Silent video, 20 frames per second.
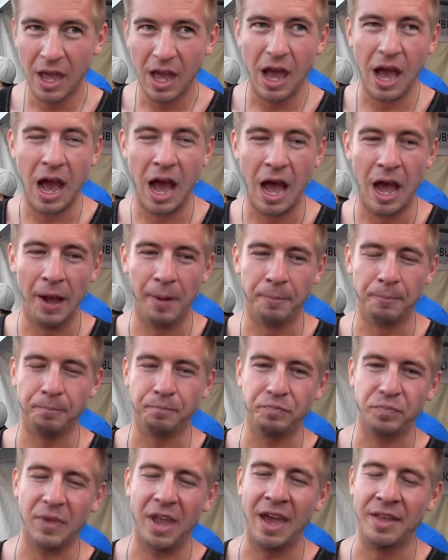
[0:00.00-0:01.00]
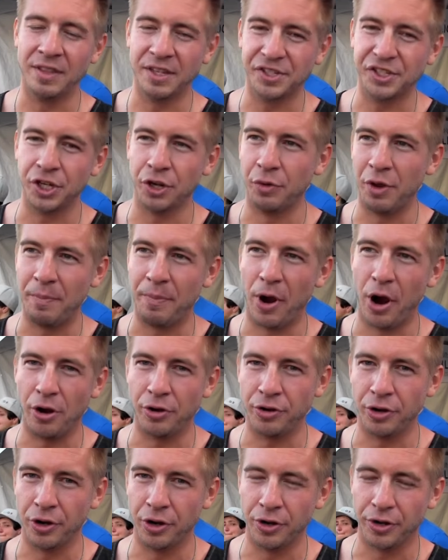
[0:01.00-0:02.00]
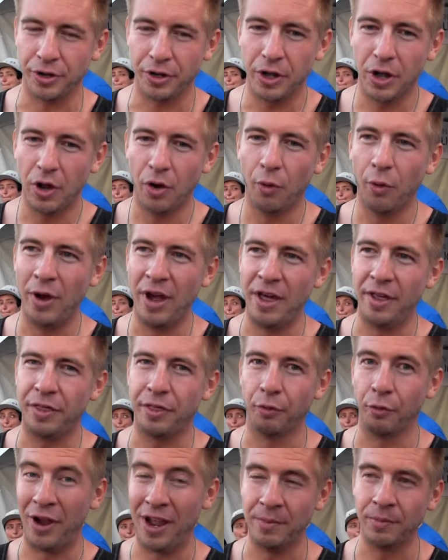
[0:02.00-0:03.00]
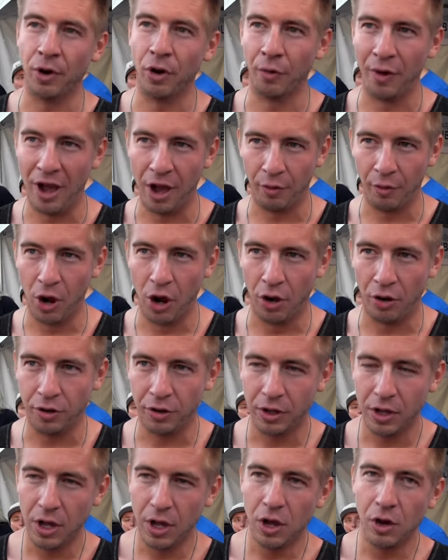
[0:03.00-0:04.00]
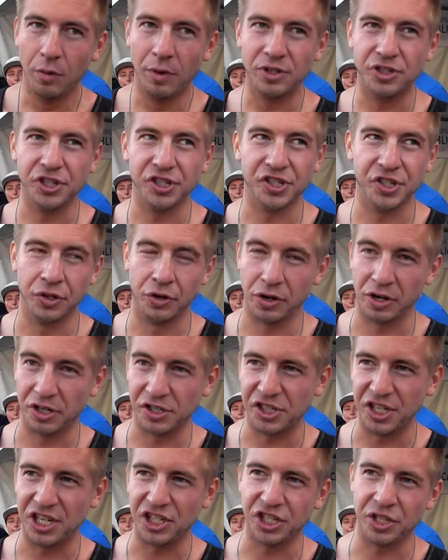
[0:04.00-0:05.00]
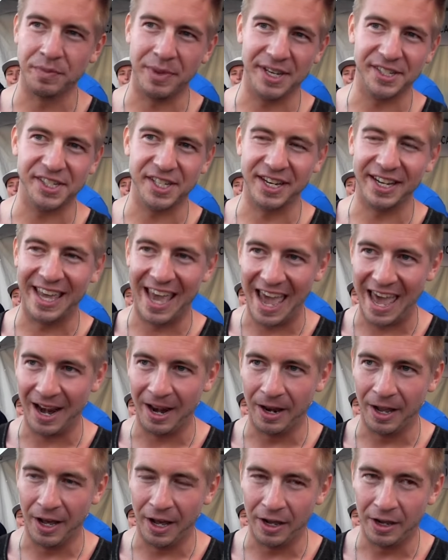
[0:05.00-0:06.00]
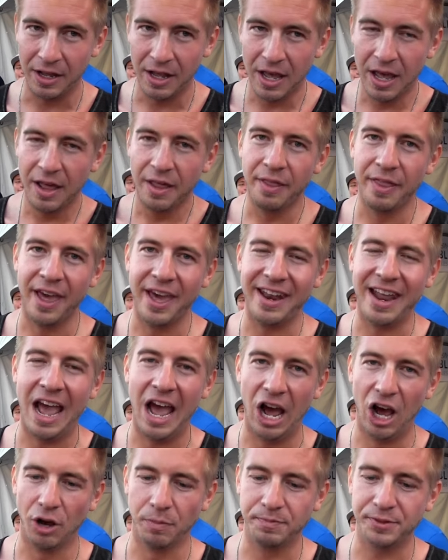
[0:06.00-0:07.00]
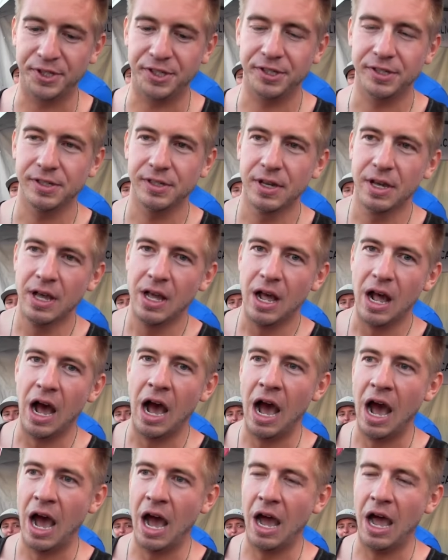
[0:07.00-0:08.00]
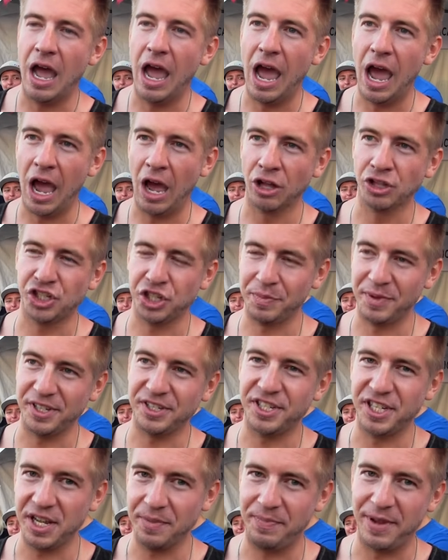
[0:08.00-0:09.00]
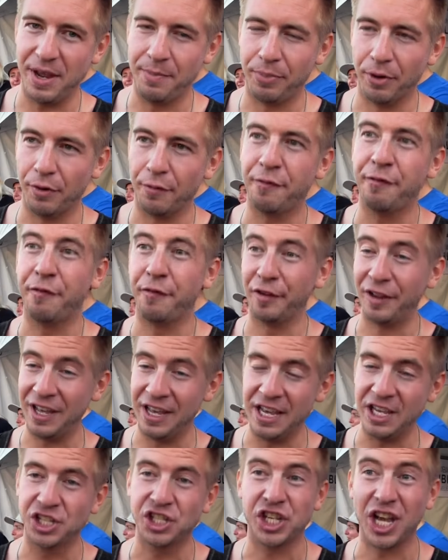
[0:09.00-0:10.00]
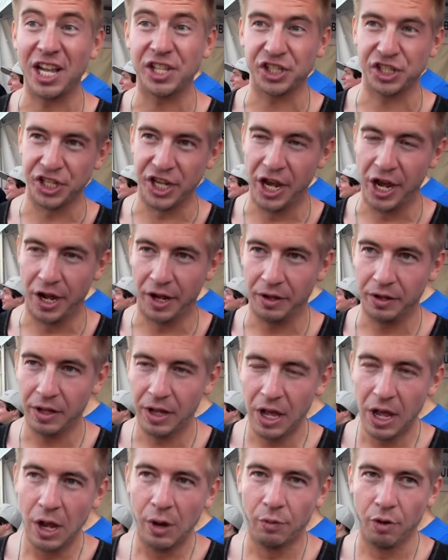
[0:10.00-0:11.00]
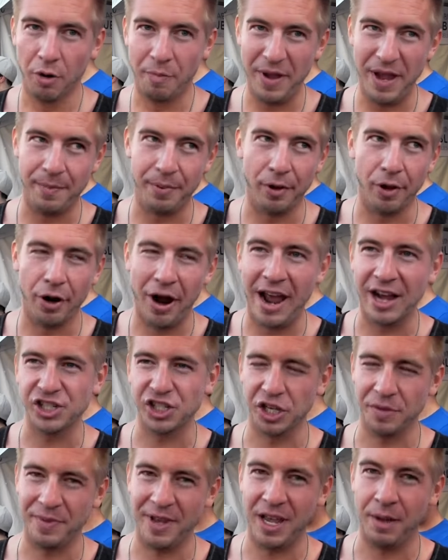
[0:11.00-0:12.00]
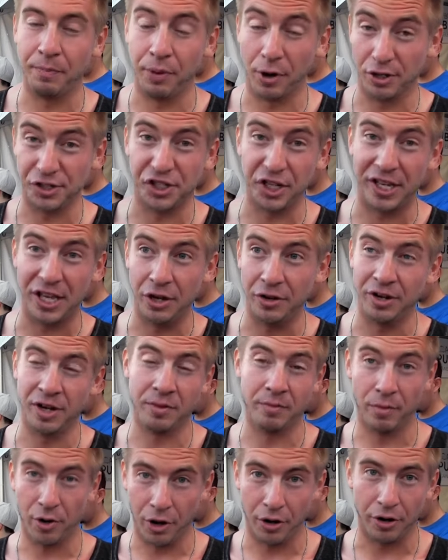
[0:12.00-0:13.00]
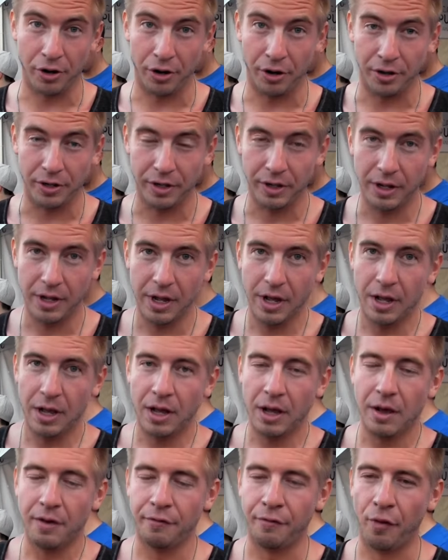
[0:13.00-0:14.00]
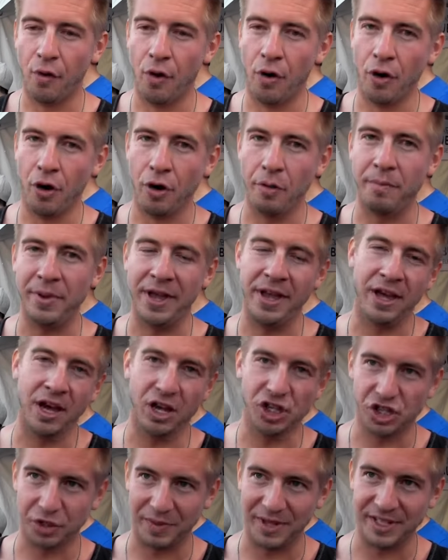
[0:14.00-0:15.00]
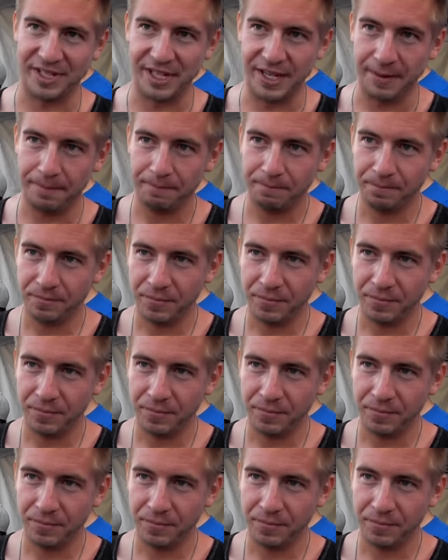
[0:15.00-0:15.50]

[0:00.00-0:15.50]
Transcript: And this year we partnered with Rainbow Railroad, which is an organization based in Canada that helps LGBT people flee Chechnya, where people are actually being persecuted and murdered for being LGBT.